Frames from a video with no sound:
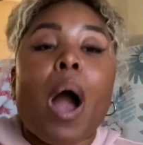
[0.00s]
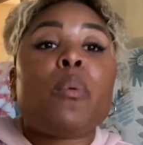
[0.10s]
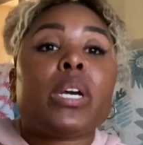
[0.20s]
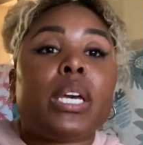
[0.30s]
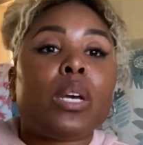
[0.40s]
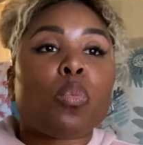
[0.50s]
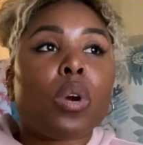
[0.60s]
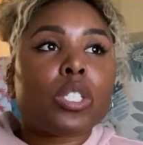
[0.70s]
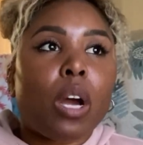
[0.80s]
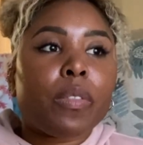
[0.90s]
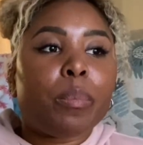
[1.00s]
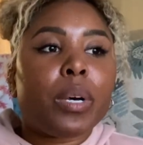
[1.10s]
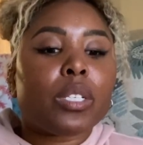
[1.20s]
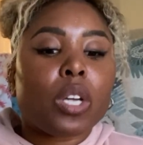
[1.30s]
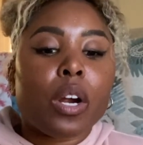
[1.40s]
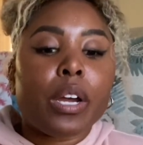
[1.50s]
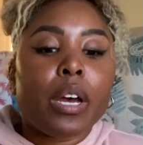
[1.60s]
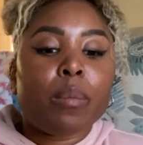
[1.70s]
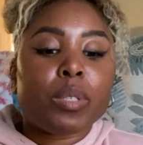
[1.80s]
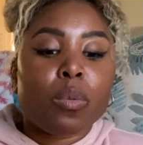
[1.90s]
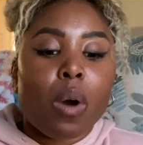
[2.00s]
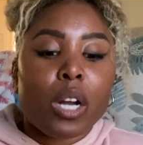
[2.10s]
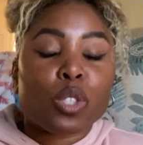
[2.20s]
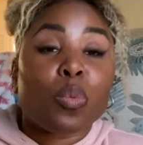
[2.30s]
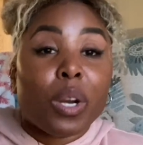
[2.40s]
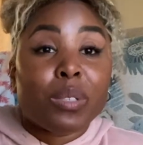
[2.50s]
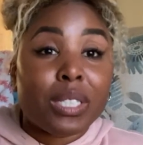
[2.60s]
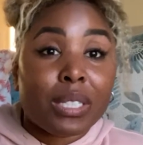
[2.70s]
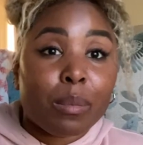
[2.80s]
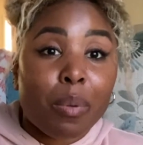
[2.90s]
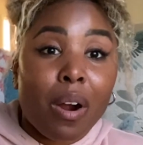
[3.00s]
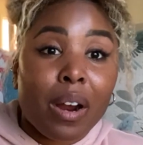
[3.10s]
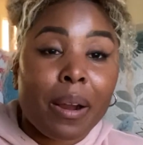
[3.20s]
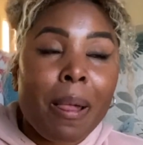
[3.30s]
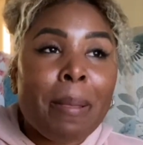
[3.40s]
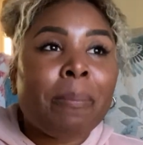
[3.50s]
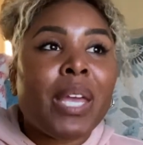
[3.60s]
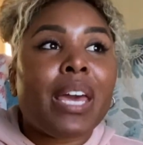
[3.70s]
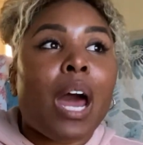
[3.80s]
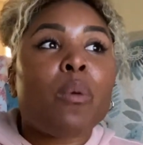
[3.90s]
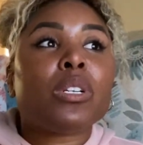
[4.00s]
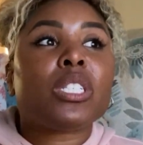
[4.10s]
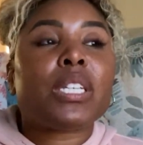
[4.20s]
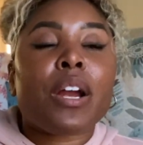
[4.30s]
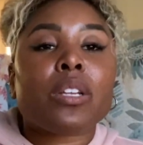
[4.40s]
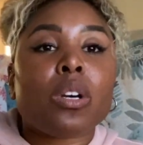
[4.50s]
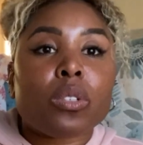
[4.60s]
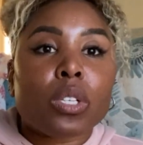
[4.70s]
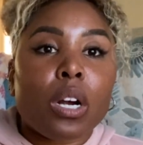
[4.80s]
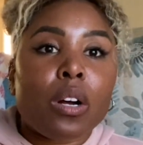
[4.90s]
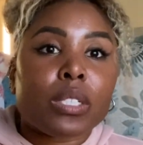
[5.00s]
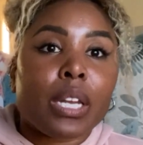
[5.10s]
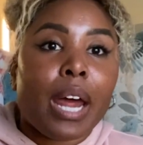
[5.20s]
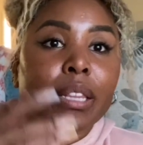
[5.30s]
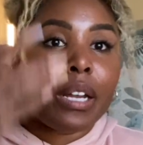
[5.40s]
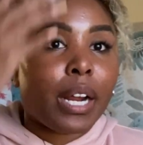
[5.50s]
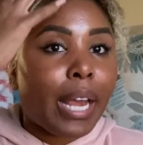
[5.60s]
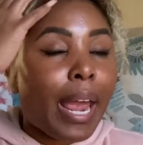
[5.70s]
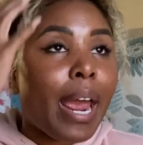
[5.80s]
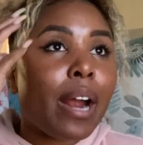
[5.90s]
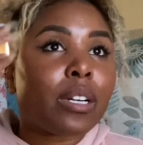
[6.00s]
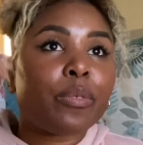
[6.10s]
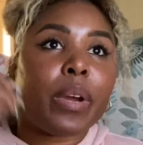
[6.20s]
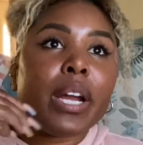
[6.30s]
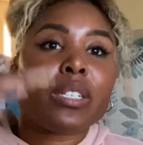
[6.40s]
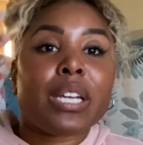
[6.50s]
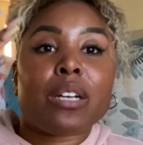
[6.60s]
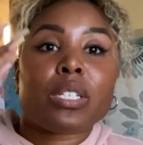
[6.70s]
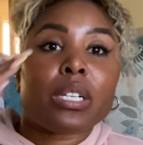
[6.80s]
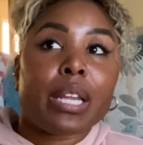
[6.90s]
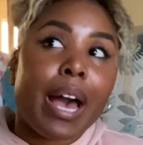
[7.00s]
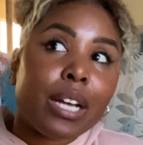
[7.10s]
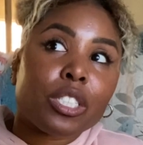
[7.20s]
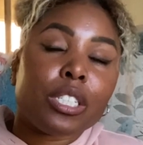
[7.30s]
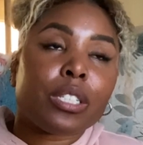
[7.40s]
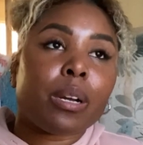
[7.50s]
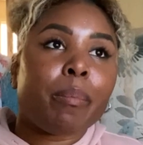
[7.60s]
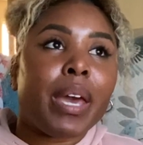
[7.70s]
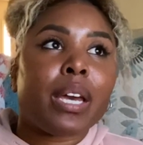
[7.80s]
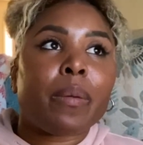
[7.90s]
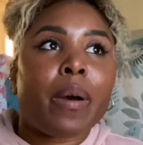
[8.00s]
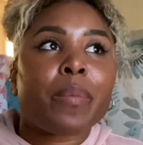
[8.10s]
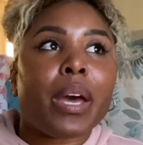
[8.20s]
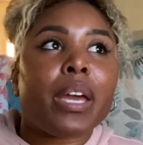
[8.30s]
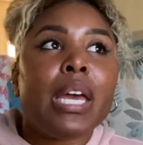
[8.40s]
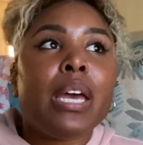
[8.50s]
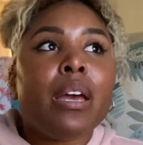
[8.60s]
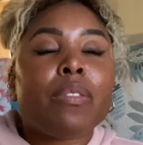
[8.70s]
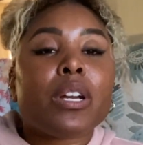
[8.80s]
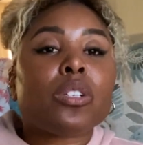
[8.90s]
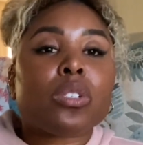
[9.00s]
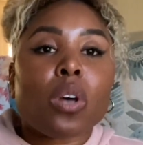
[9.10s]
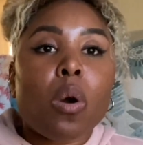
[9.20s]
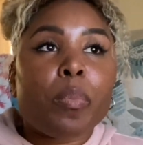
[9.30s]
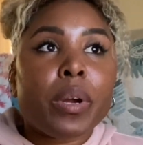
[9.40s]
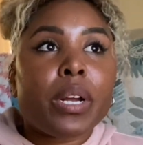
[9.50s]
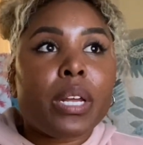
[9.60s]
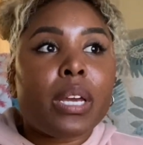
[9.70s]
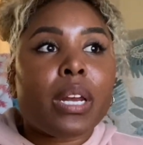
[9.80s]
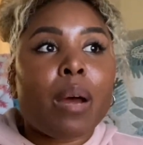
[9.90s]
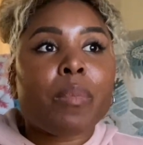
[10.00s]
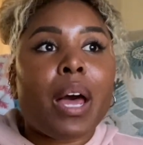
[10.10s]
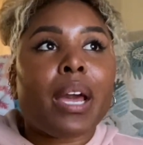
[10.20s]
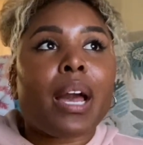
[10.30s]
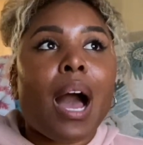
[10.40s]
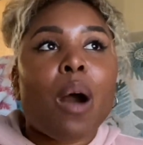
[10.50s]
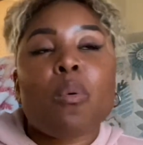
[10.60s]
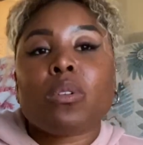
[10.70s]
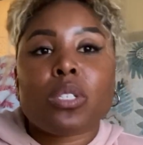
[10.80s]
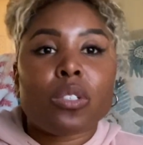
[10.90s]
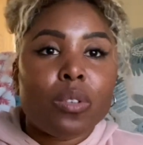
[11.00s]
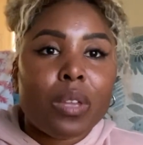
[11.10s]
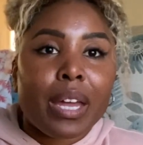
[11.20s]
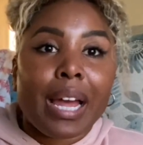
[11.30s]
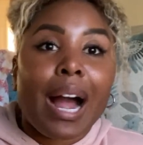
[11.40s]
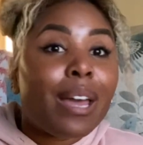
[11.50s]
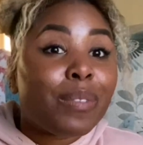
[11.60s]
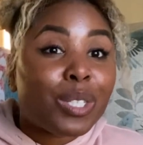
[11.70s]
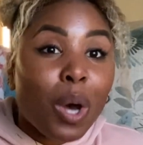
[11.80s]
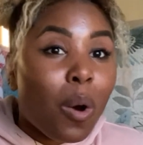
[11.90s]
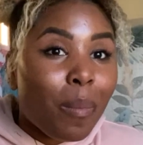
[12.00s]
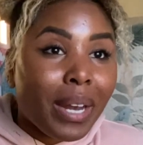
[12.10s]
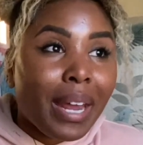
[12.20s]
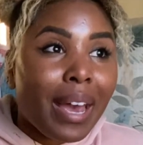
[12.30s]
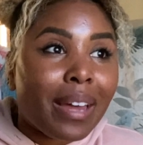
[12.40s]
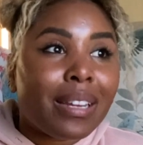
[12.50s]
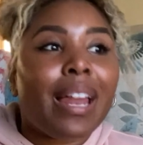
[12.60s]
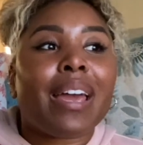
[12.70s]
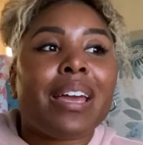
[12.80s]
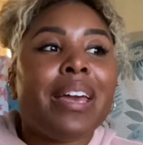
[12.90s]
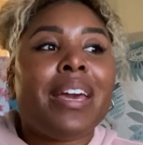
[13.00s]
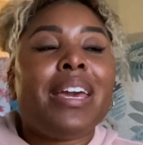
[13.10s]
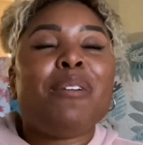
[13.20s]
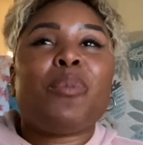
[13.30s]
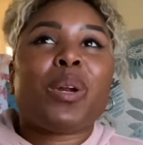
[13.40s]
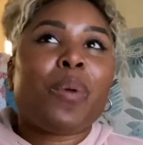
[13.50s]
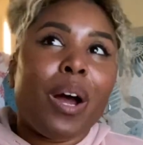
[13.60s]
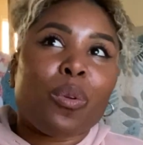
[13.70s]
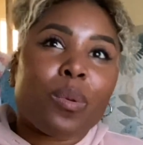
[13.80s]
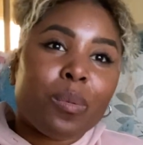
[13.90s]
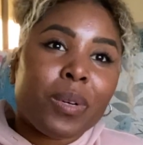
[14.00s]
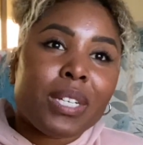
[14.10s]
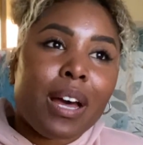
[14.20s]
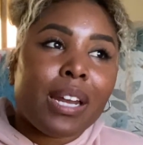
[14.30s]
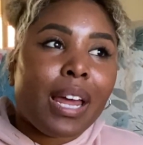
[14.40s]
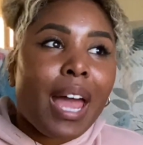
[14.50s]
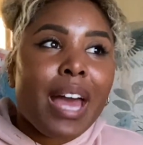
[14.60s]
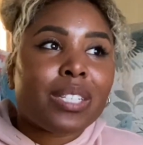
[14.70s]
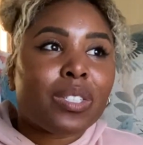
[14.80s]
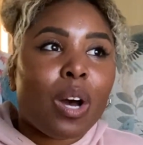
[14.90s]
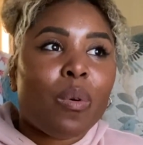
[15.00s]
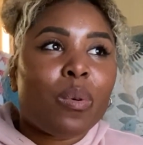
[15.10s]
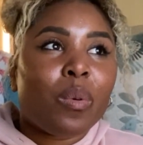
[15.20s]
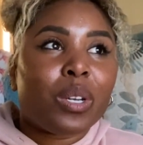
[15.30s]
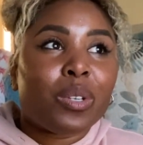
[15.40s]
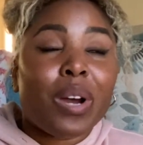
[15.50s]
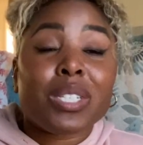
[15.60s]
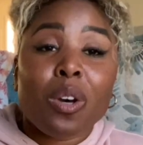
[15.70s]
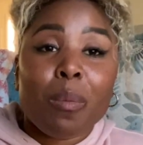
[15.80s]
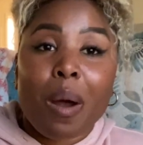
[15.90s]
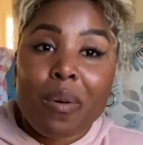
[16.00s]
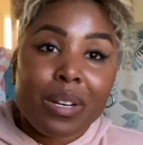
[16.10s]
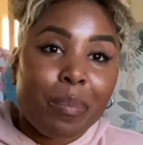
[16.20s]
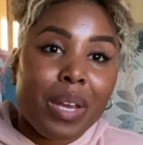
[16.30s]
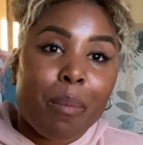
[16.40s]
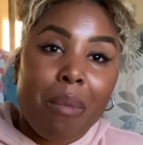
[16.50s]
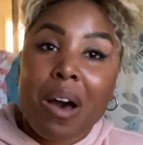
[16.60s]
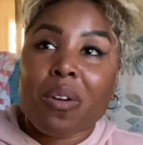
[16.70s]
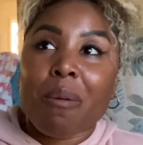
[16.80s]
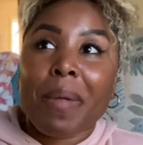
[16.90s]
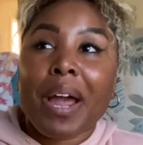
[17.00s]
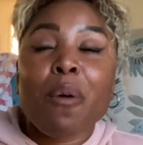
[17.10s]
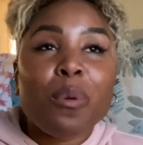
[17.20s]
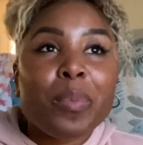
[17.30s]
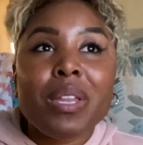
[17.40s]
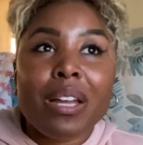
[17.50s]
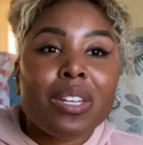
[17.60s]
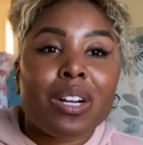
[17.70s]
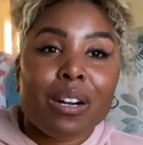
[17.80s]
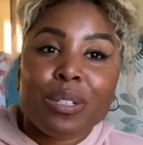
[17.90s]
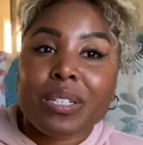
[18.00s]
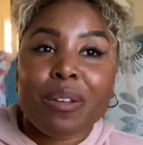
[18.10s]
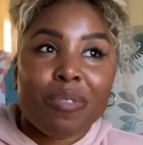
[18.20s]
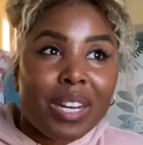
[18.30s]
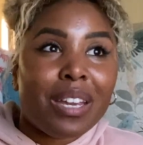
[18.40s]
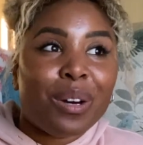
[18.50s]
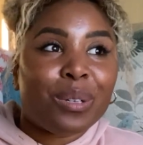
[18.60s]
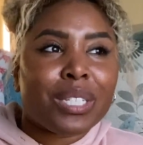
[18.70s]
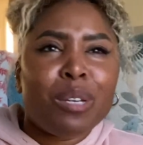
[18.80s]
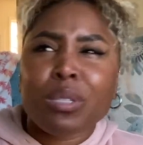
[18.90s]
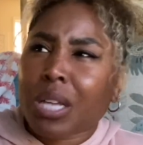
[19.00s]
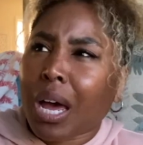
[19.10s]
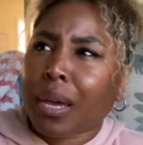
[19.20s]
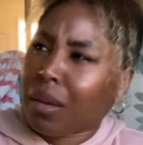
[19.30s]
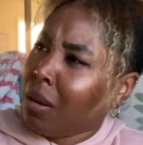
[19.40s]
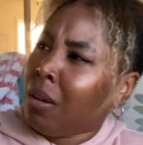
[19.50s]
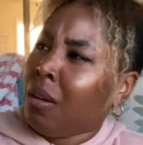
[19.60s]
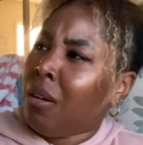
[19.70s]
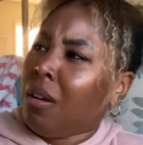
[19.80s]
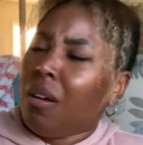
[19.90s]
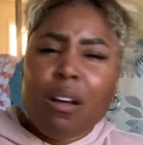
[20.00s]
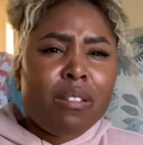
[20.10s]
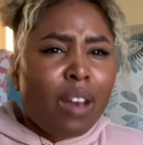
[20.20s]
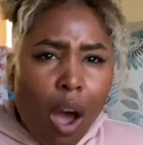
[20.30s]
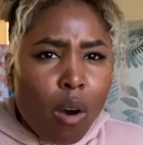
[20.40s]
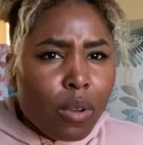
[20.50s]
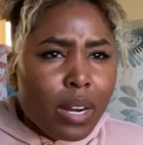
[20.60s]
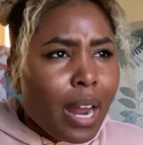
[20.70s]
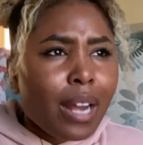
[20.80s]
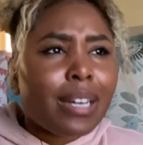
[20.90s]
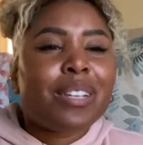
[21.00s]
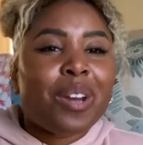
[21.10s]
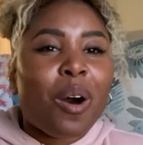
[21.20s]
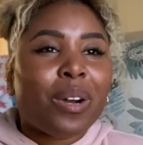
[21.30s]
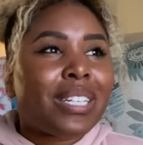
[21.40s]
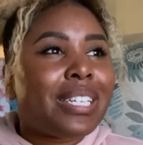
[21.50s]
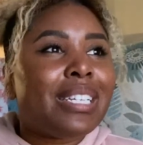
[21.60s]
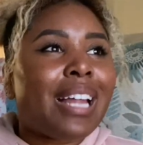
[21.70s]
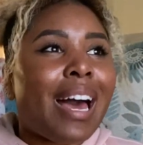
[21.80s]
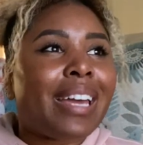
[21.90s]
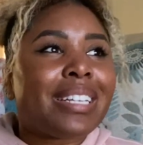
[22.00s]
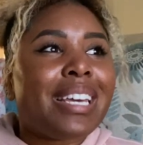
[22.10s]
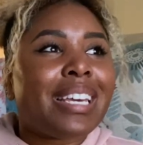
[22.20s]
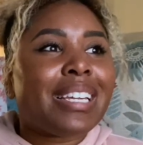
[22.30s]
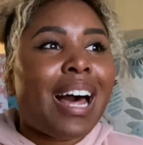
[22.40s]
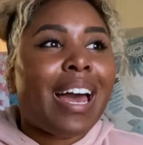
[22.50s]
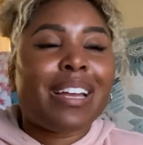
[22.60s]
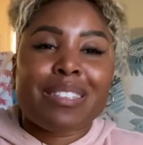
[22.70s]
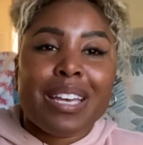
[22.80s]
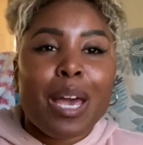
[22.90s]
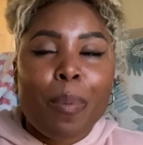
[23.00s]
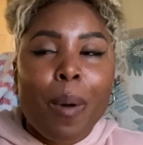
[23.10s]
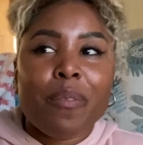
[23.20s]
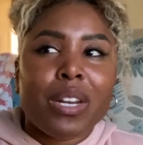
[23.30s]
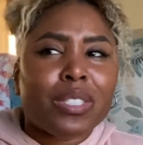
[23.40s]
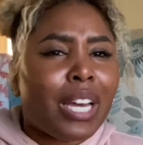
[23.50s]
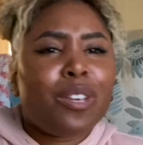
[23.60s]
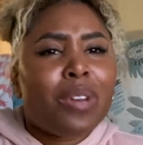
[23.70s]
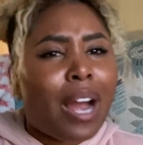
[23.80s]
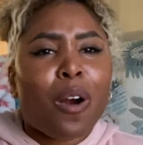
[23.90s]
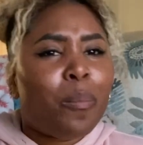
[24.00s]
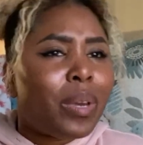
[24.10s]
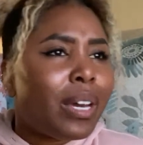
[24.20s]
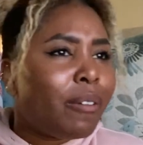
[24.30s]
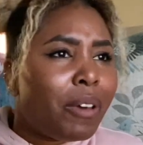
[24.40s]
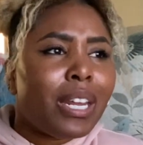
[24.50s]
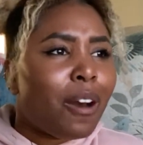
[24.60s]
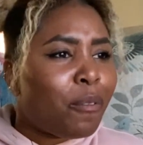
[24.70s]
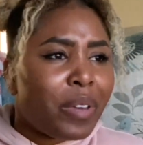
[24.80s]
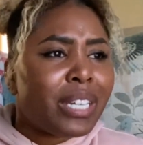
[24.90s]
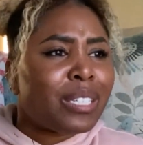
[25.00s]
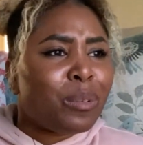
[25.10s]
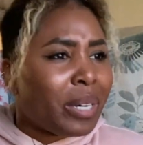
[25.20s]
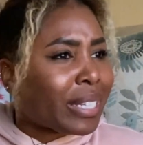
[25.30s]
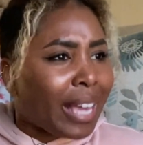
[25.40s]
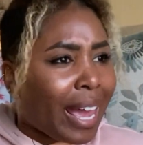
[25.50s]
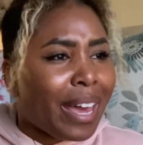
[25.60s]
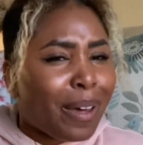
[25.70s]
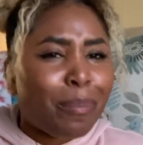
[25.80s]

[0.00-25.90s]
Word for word: I would get rush off the bus, hurry up to watch 106 & Park. And I would stare at those girls and like their hair, different hairstyles, their lashes and their makeup. I'm like, they're so pretty. And I'm like, I want to do that. Like I even told my dad, he like, he went around the room one time and like asked us all what we want to do. I told him I wanted to be a model. I'm like, I want to be like the girls in the videos. And he was like, no, you're not gonna, you know, cause he like thinking like the hip videos, like, you're not gonna be a video vixen, what the hell?